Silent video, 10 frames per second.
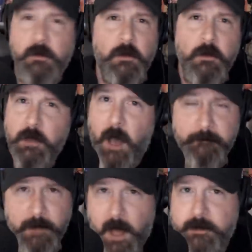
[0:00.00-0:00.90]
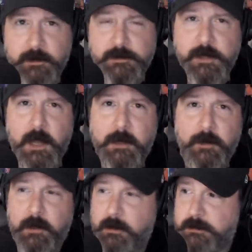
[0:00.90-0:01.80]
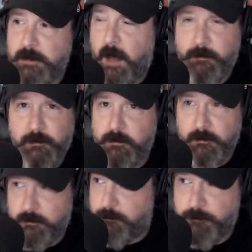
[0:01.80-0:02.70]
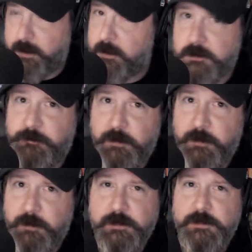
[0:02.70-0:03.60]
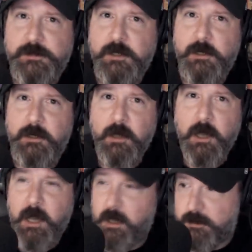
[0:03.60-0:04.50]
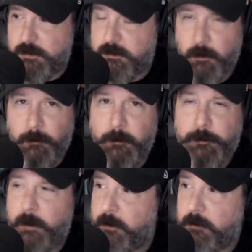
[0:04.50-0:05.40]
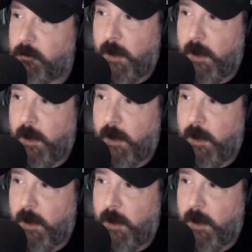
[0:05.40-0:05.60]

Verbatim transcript: I'm not going to say that it's not the, the biggest fish in the sea. It is still the thing that drives